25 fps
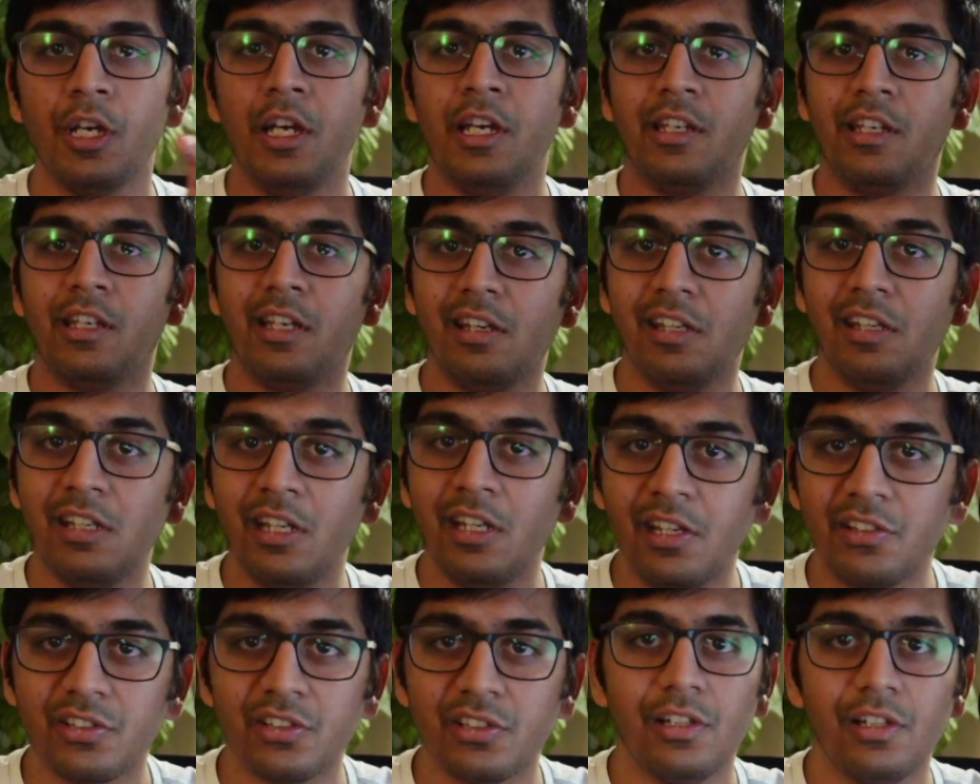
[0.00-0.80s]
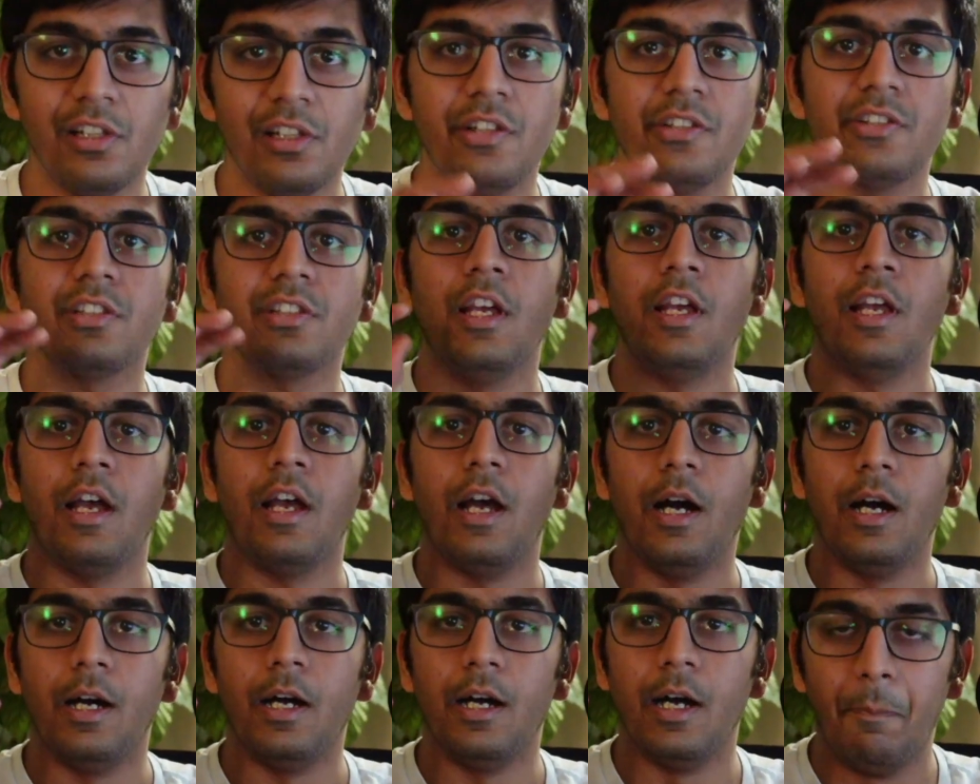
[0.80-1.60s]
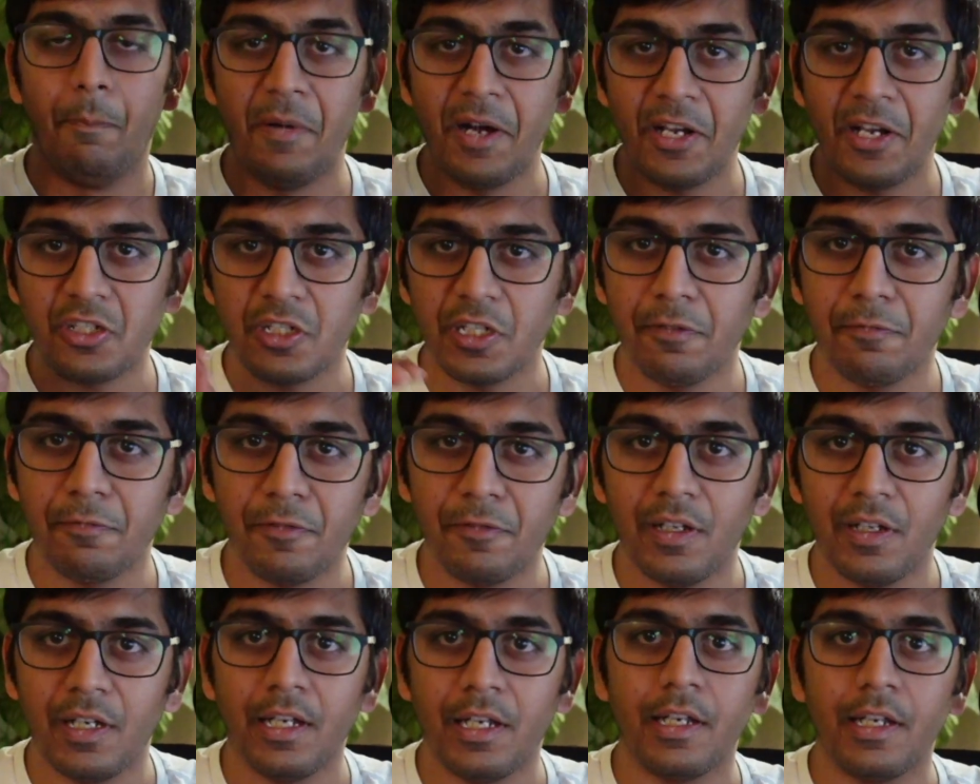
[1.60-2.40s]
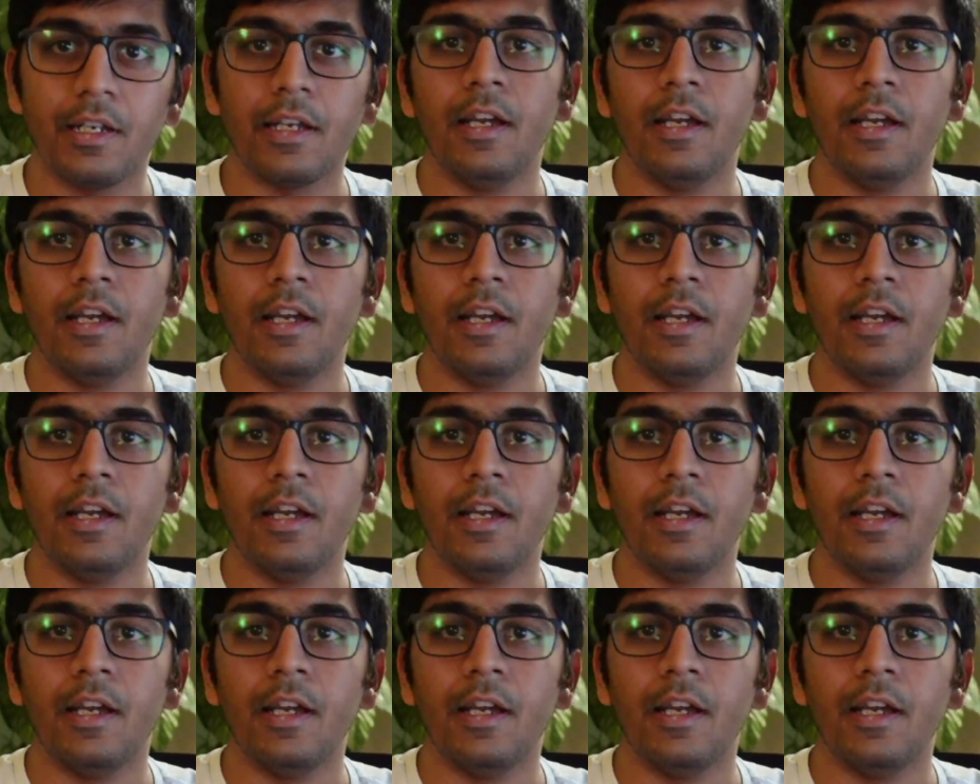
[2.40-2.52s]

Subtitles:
Kinesis, Apache Flink.